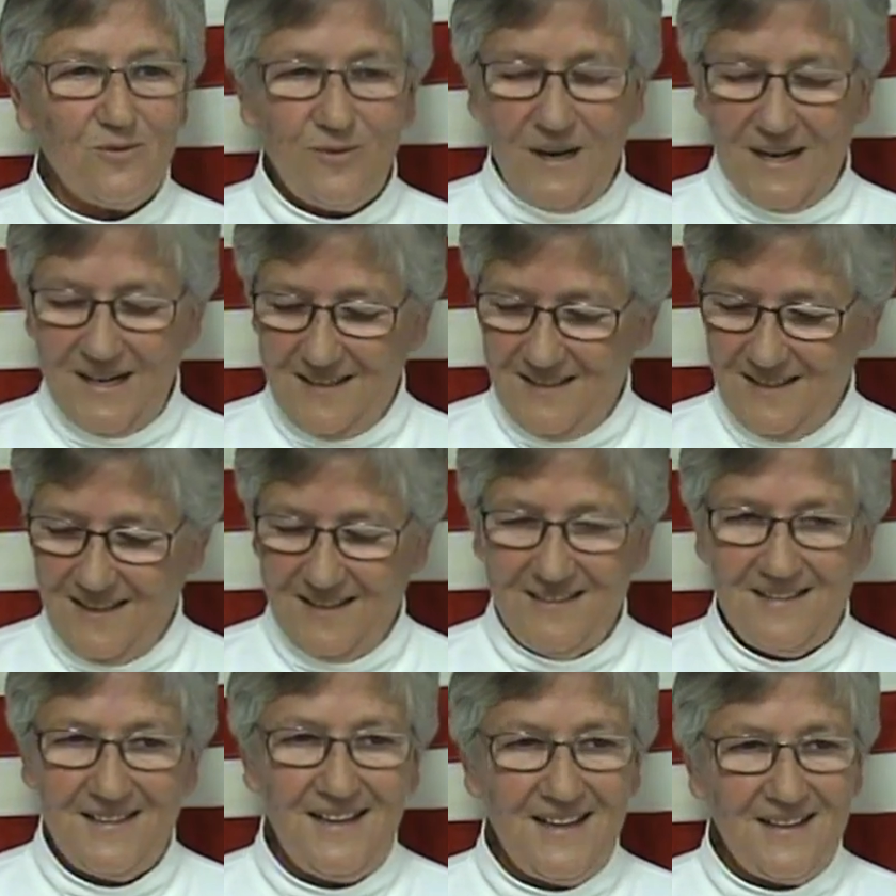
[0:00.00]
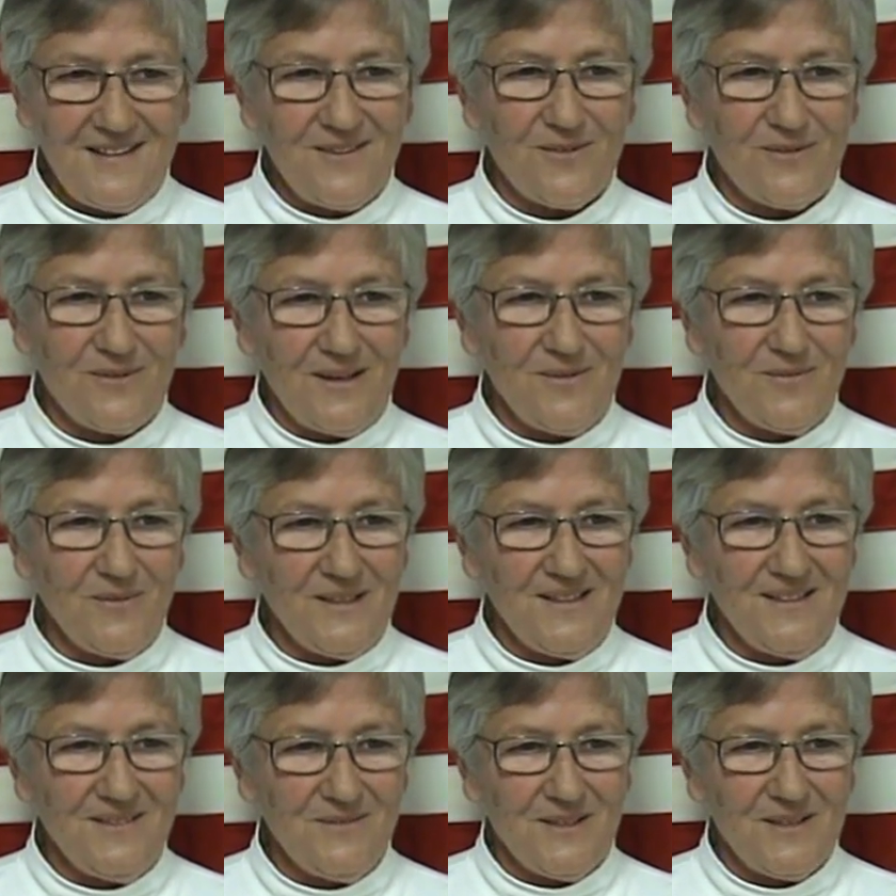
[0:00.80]
right at the end of the
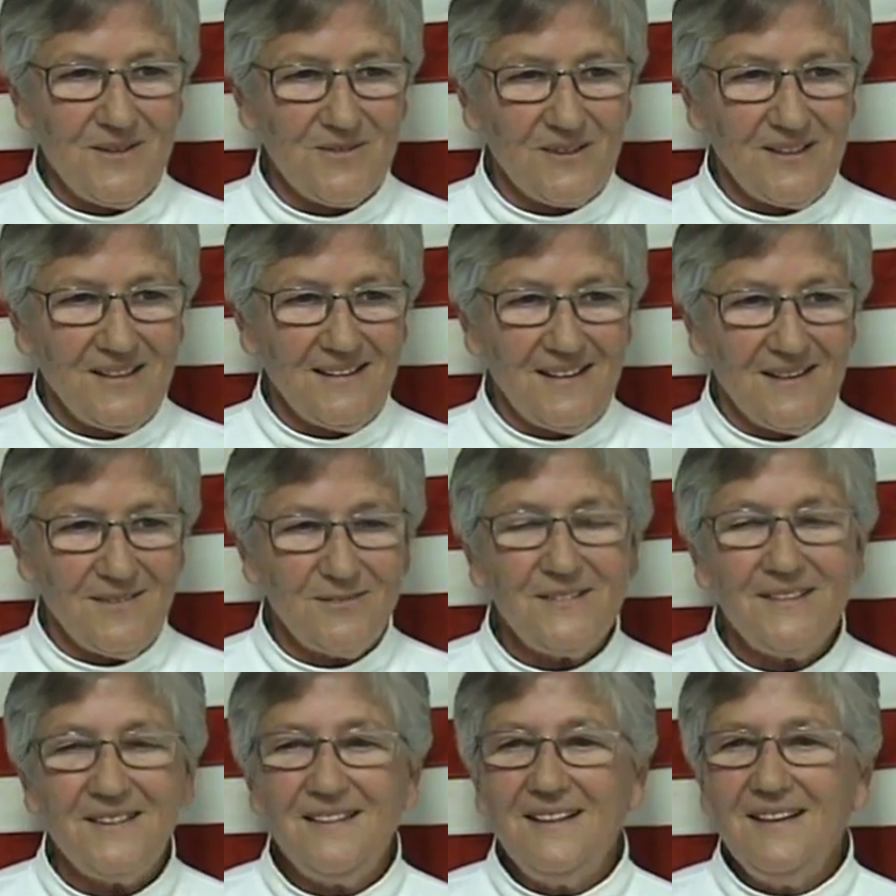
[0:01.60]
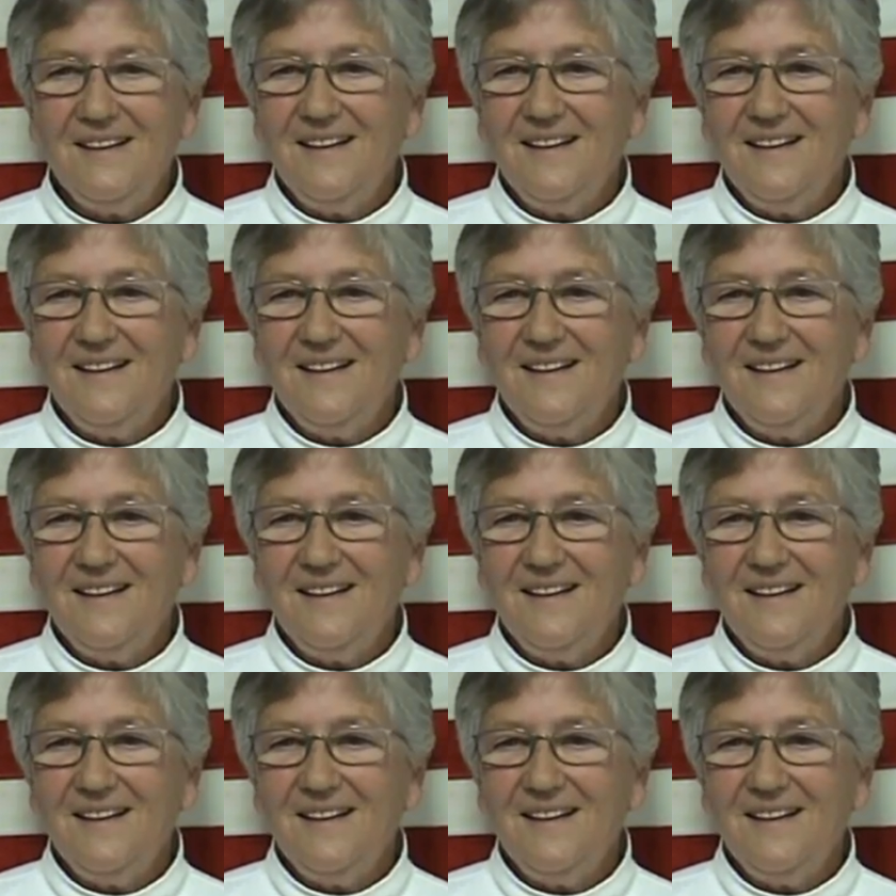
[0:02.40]
runway one three left.